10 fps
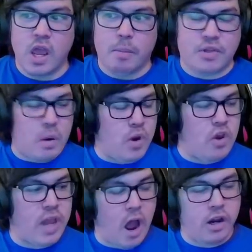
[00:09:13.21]
But then when
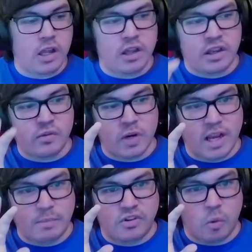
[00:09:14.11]
you calculate this when it
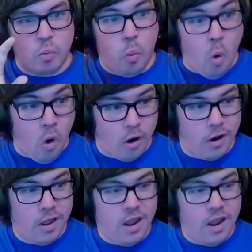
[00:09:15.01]
comes to war,